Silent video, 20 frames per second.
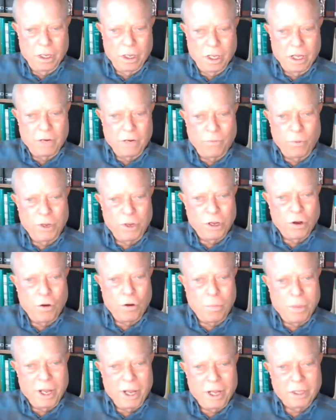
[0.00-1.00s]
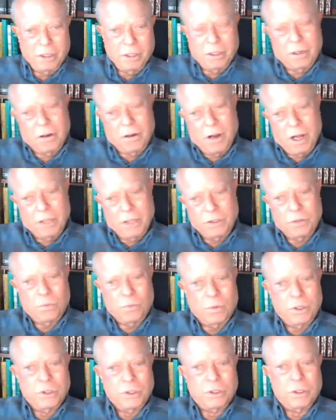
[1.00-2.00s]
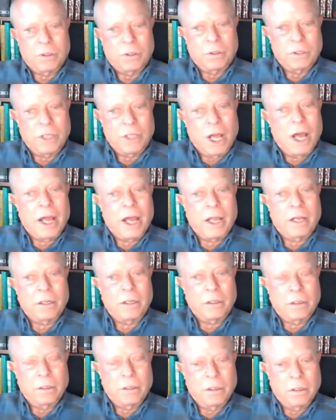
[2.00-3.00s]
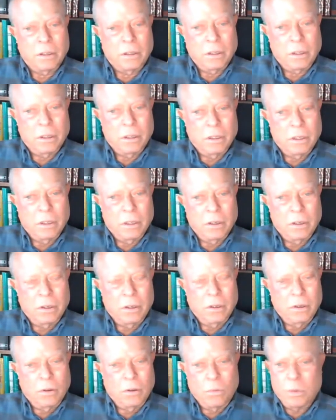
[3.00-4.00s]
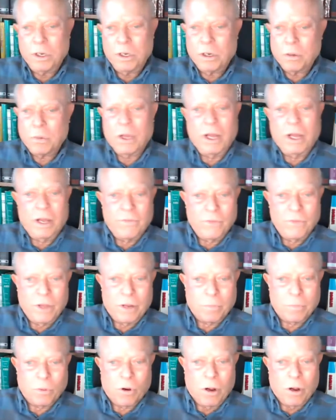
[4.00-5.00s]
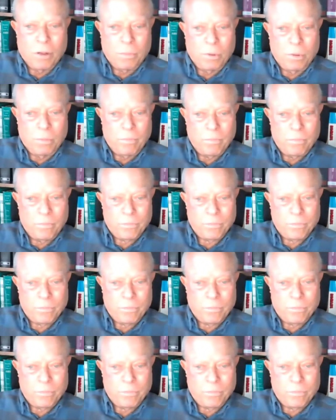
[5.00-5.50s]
And if we go back to God's original diet, we don't have that problem.